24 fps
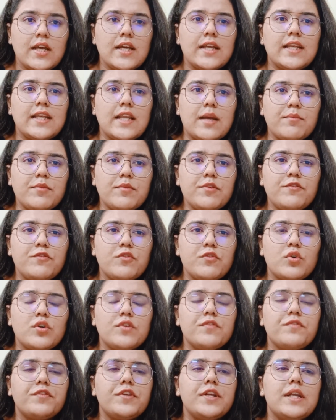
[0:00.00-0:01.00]
Number
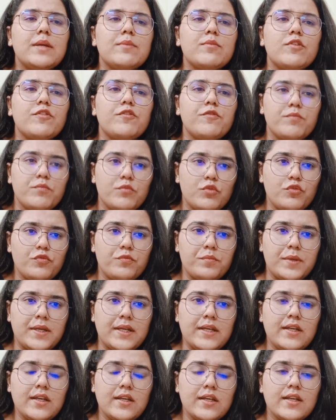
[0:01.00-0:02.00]
4, freedom of
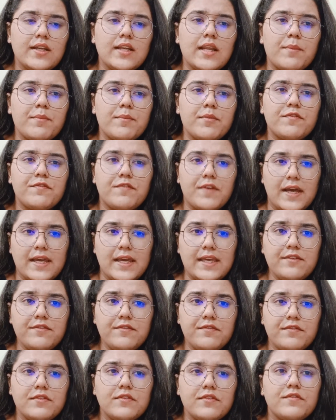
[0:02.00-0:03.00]
movement. Number
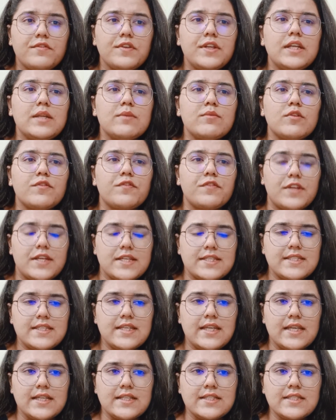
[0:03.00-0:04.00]
5, freedom of
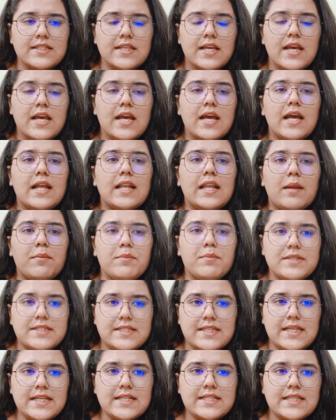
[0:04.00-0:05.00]
residence. Number
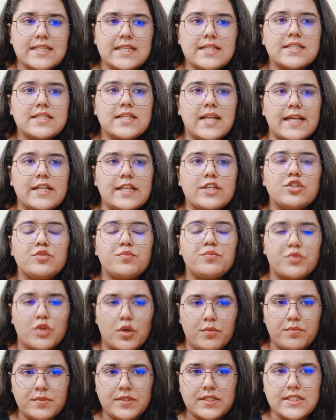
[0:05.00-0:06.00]
6 is right to
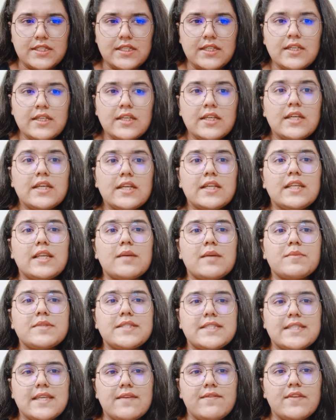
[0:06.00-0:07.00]
property.
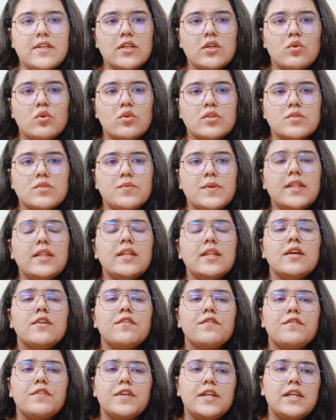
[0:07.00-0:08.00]
Number 7 goes with
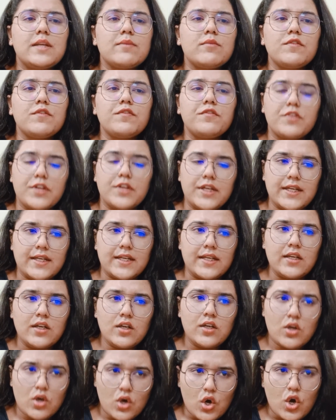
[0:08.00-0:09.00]
freedom of trade
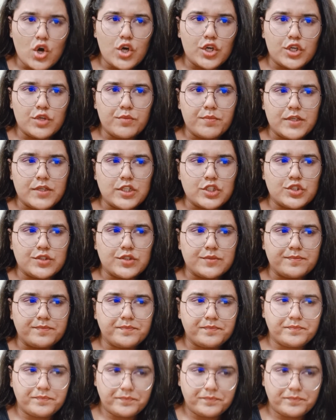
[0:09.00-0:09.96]
and occupation.